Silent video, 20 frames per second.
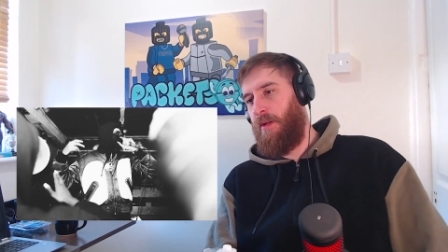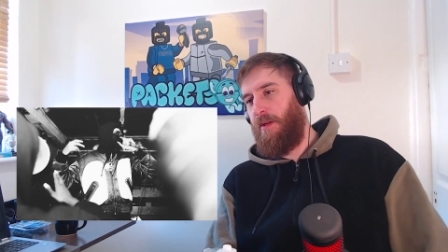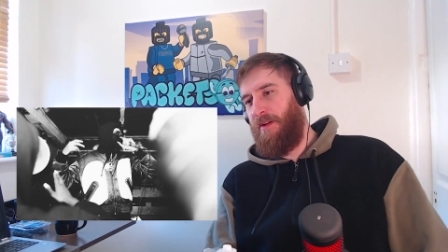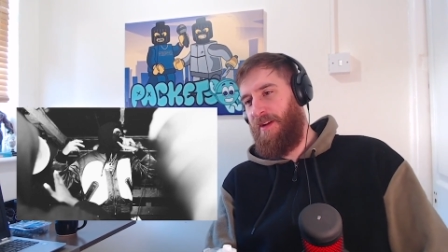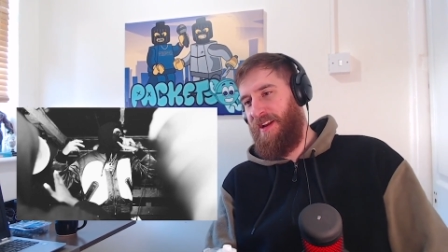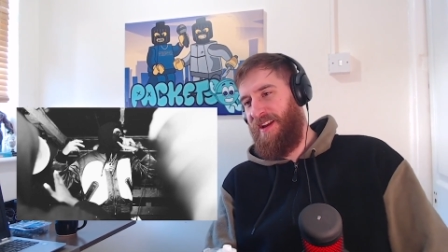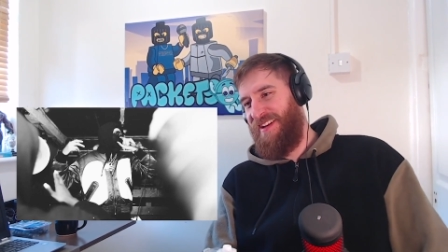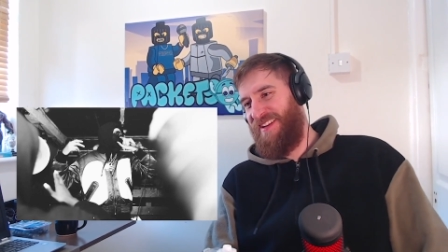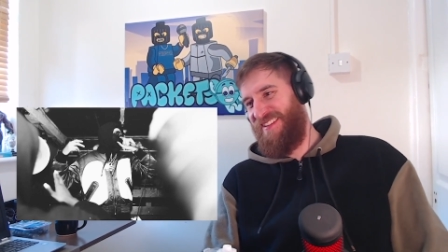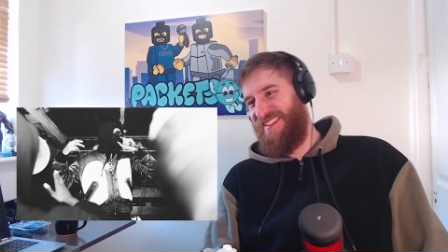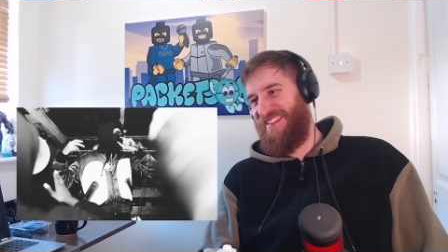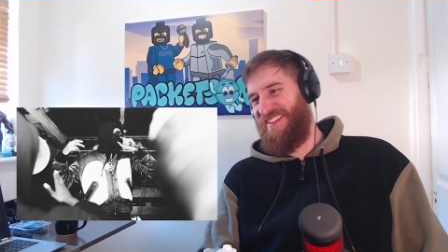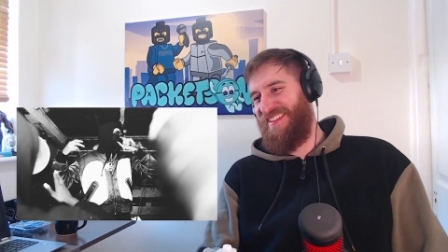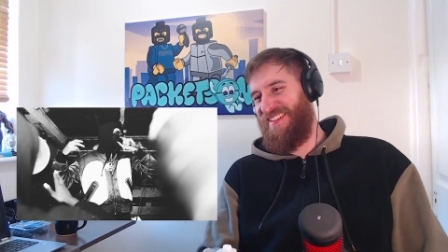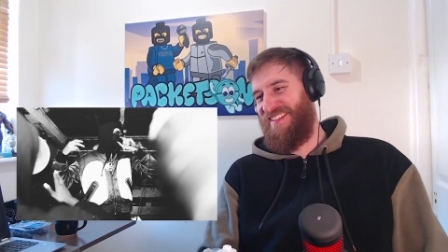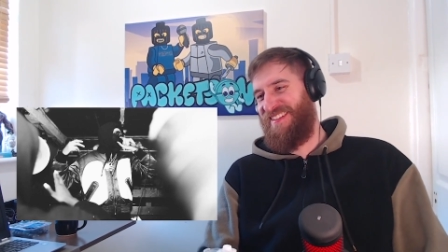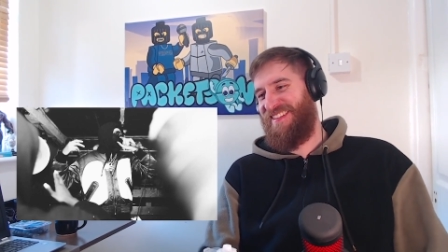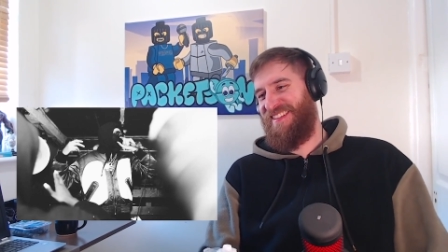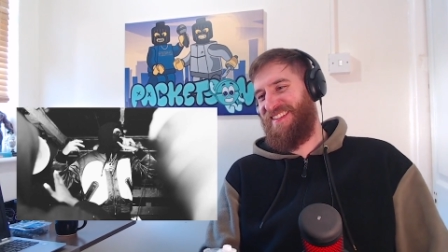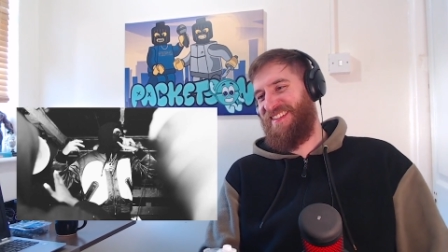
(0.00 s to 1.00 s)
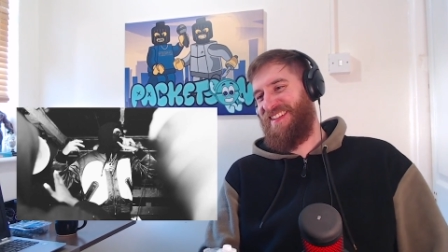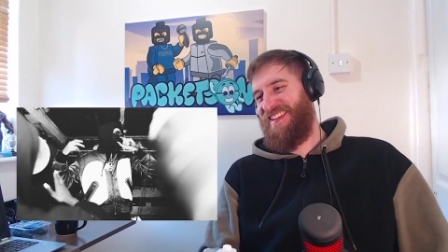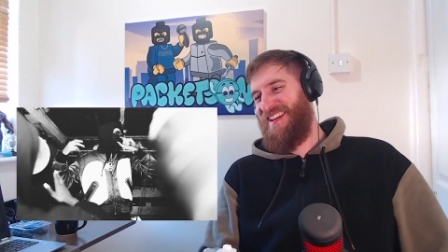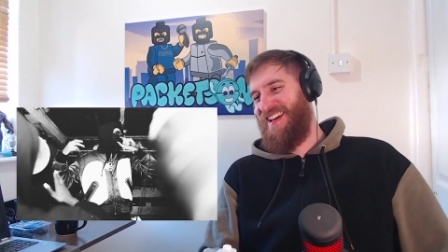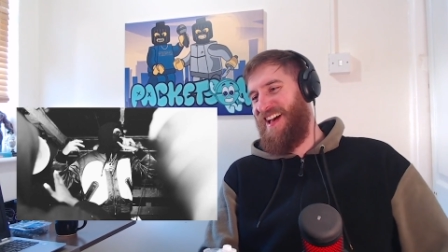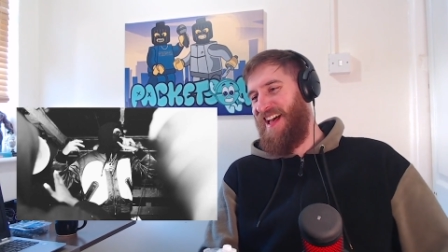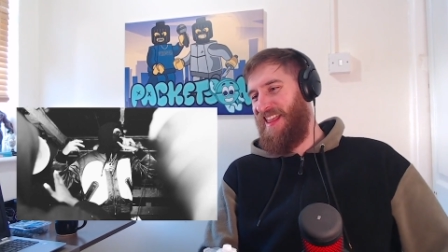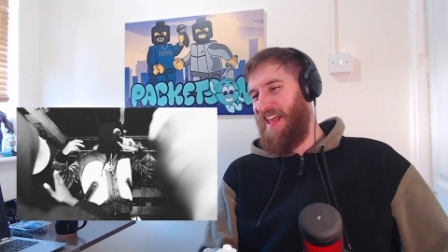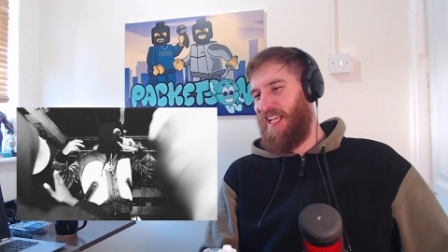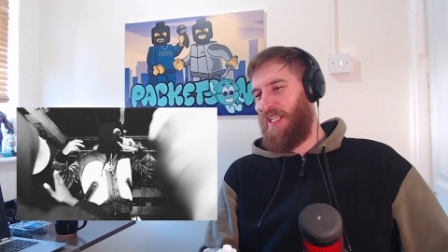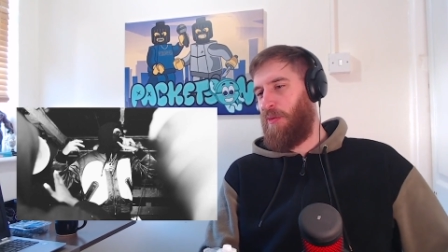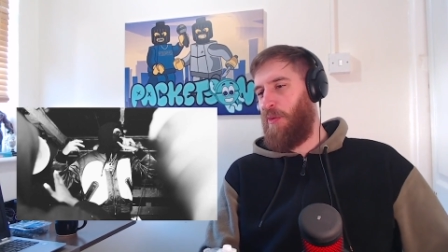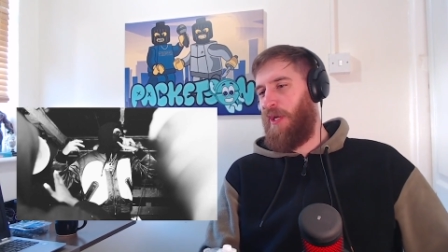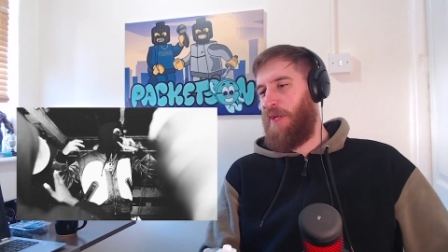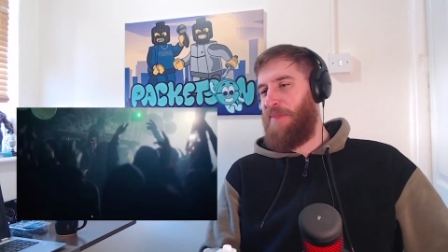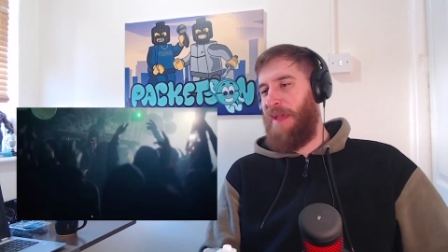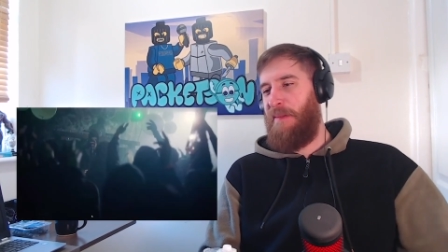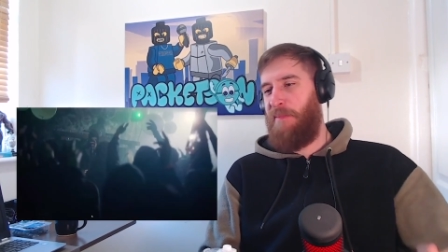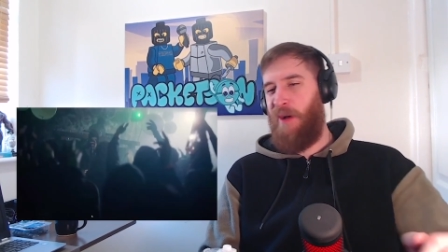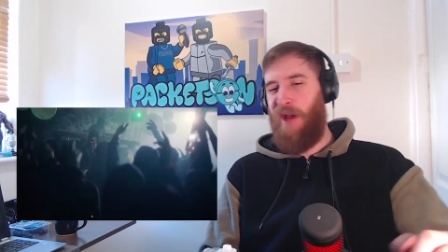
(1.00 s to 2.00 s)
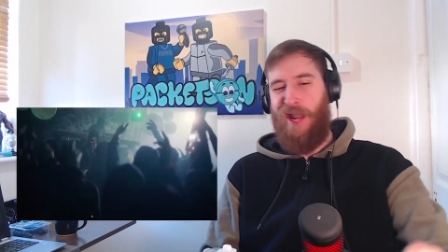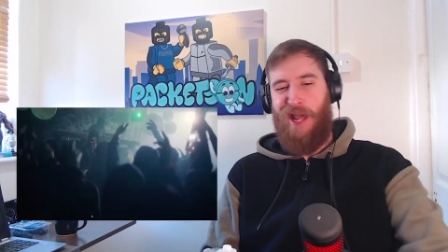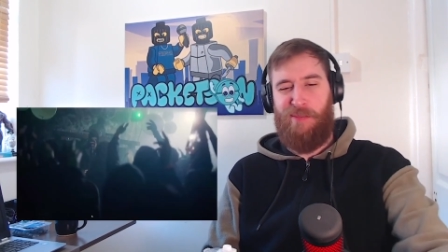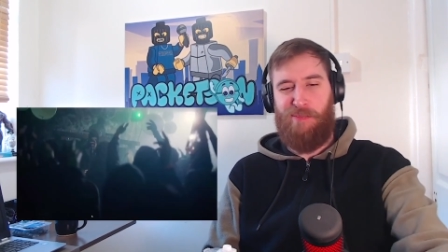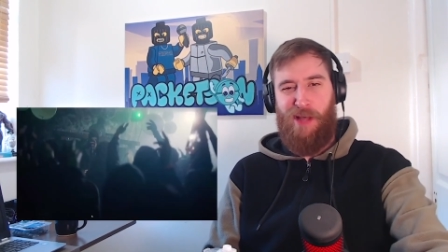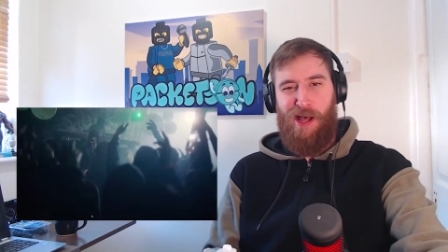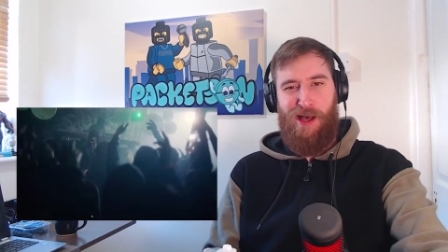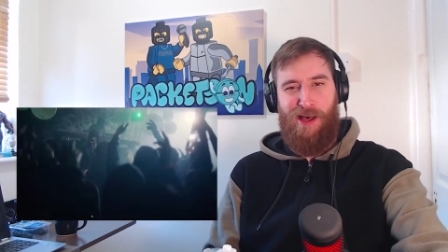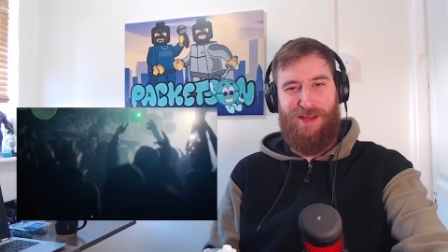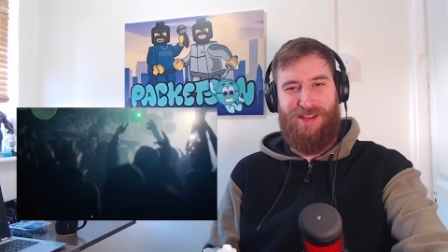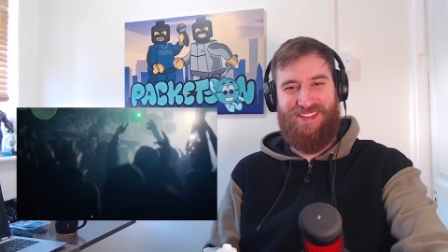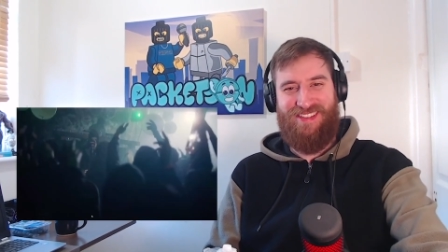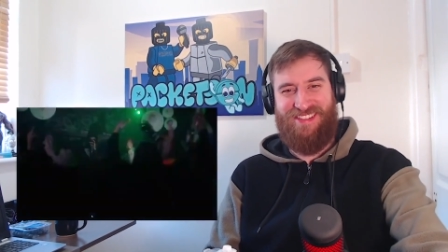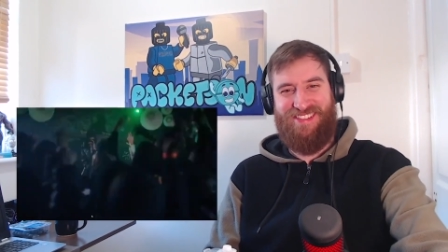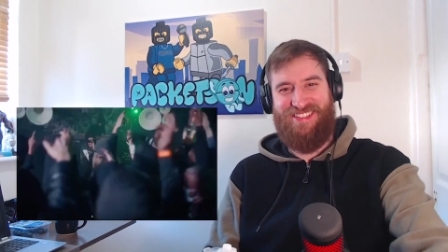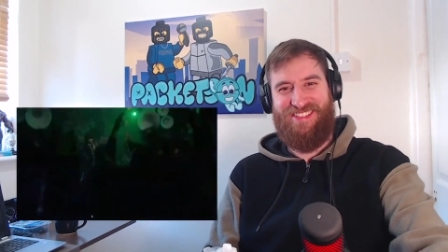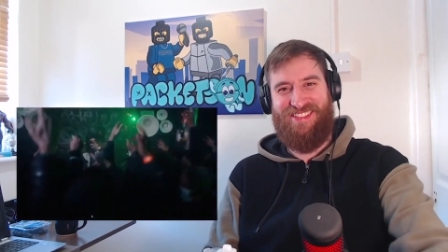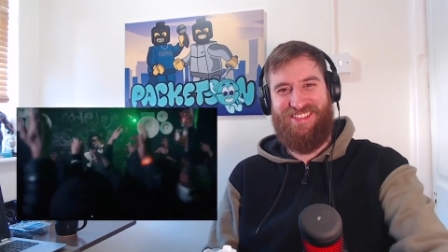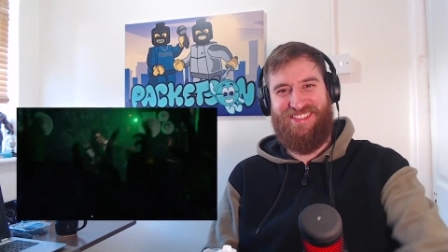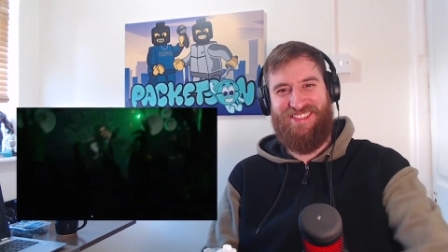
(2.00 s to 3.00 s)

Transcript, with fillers: That's what he meant by that bar. 100